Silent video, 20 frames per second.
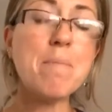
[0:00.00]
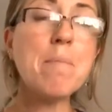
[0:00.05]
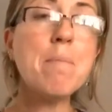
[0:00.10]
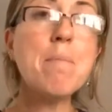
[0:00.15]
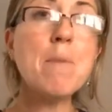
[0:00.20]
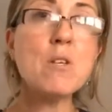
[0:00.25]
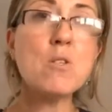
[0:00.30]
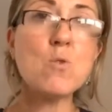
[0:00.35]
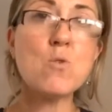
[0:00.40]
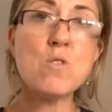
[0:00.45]

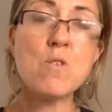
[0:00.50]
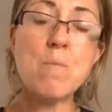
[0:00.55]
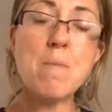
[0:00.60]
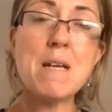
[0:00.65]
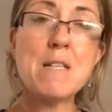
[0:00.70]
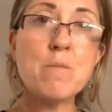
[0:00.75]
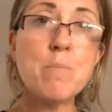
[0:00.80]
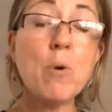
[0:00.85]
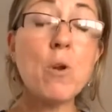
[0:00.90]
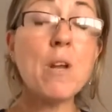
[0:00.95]
Muscles are
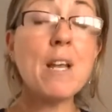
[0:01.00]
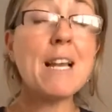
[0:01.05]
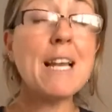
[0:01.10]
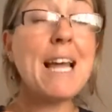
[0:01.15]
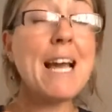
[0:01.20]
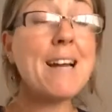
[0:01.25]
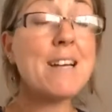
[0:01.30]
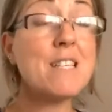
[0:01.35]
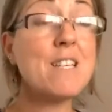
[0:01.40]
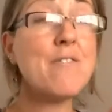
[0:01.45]
metabolically
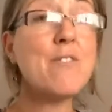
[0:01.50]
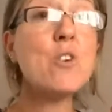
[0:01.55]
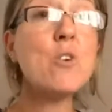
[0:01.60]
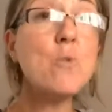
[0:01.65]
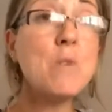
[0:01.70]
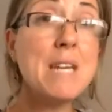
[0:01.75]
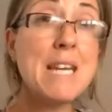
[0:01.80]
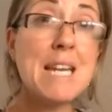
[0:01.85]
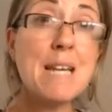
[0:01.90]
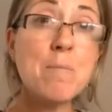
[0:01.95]
active, and you
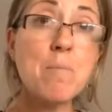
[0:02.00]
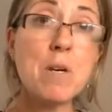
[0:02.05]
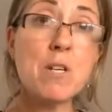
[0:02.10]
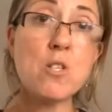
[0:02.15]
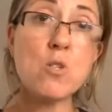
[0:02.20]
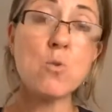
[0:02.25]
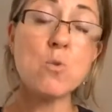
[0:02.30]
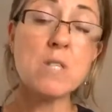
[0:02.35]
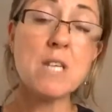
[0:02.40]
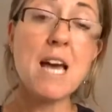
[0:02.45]
need
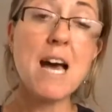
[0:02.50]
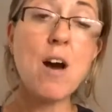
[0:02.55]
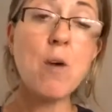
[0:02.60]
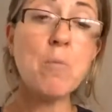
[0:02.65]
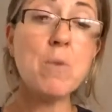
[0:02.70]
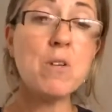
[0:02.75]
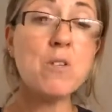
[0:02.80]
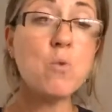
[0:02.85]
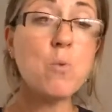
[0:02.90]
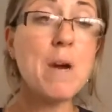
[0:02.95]
muscles to help
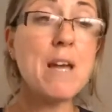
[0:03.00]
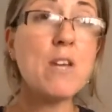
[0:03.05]
lose weight.